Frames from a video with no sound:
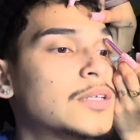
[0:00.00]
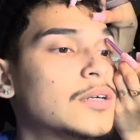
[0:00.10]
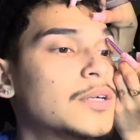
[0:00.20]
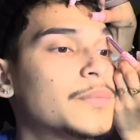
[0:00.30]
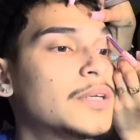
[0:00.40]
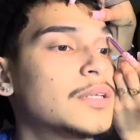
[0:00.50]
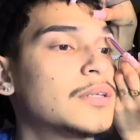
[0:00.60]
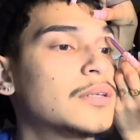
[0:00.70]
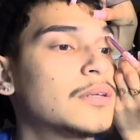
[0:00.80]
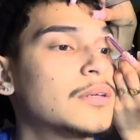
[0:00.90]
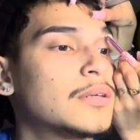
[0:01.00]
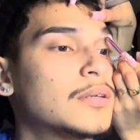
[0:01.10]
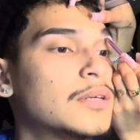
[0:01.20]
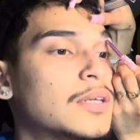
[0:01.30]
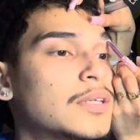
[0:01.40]
hard, man
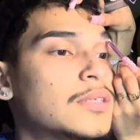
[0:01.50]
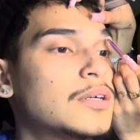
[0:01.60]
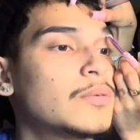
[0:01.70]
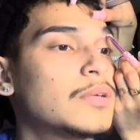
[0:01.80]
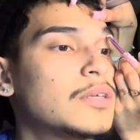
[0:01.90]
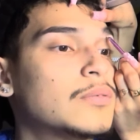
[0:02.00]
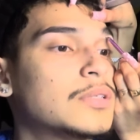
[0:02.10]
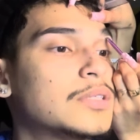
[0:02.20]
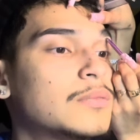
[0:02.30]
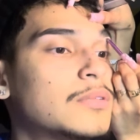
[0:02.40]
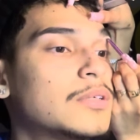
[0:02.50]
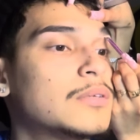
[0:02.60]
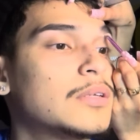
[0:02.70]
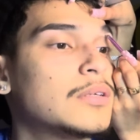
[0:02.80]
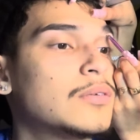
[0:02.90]
it's hard when you want something
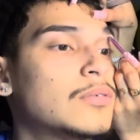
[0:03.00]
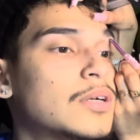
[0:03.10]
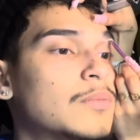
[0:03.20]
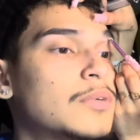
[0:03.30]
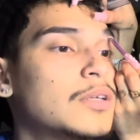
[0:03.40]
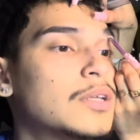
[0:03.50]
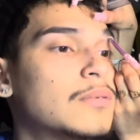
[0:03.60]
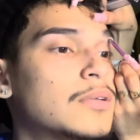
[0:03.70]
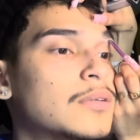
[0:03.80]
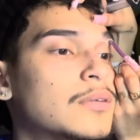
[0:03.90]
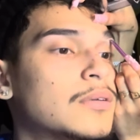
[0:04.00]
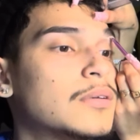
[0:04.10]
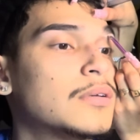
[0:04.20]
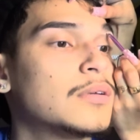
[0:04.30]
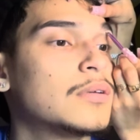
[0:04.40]
and you don't got money that one.
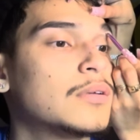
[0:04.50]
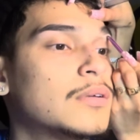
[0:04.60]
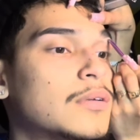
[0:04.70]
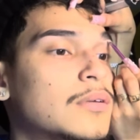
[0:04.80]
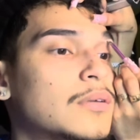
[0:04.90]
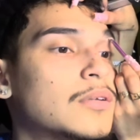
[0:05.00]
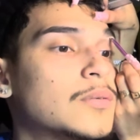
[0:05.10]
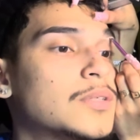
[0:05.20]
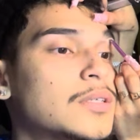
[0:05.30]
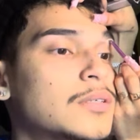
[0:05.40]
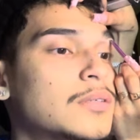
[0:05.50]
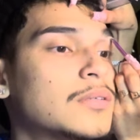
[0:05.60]
You know what I'm saying?